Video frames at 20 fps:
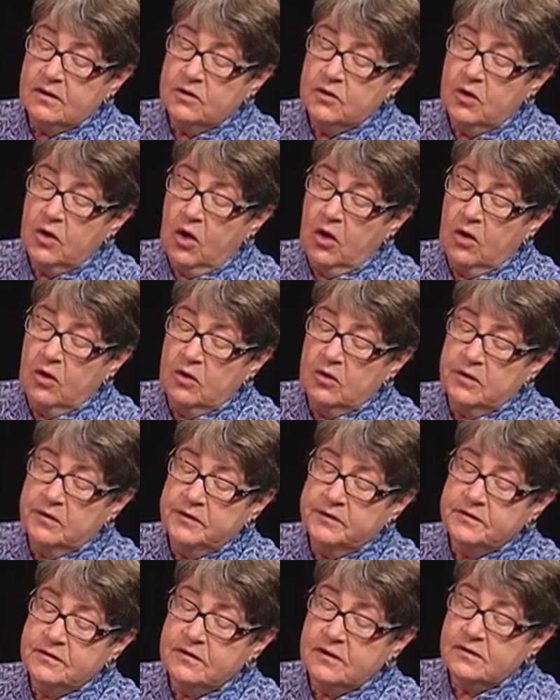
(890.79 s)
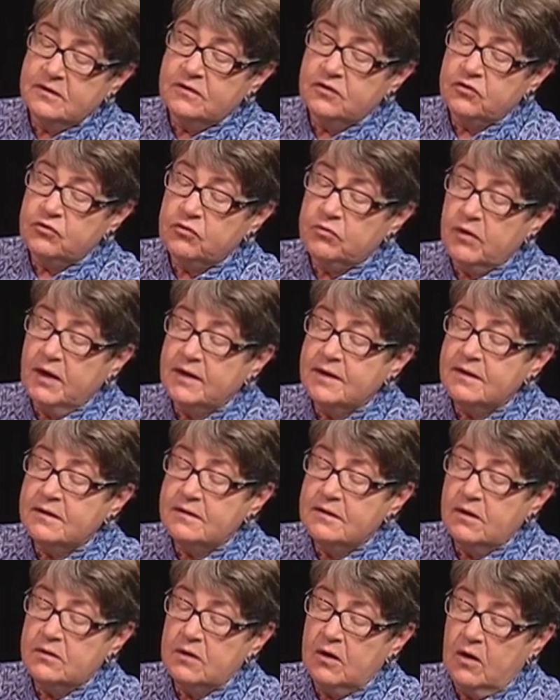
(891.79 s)
Gulls
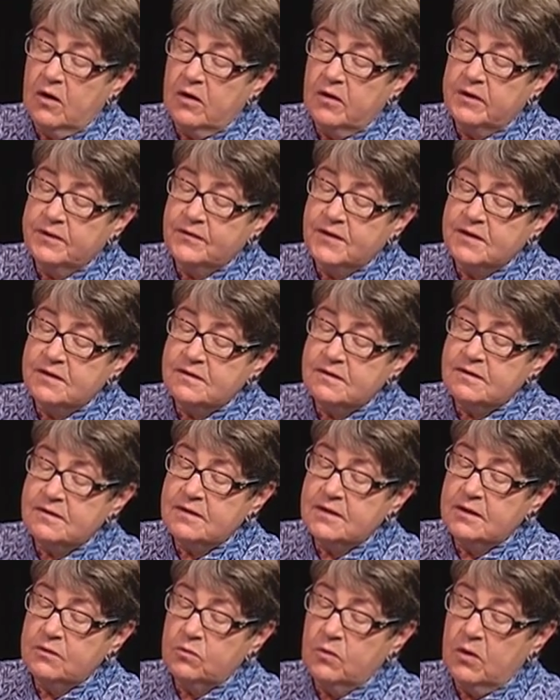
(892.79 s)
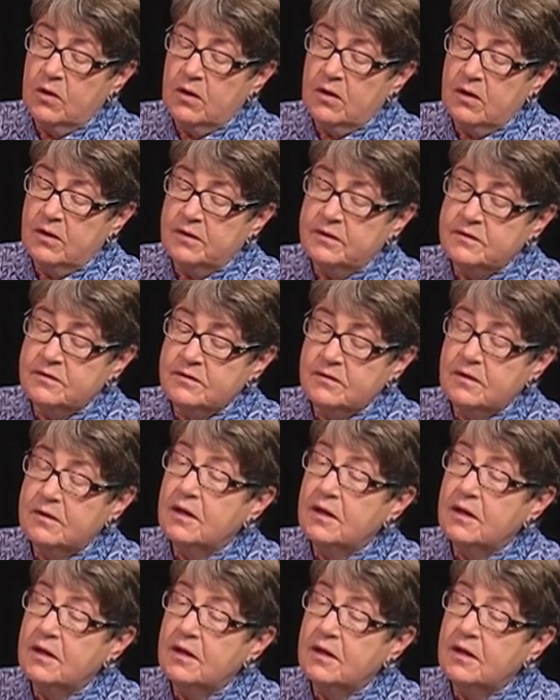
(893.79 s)
strutted along the seawalls,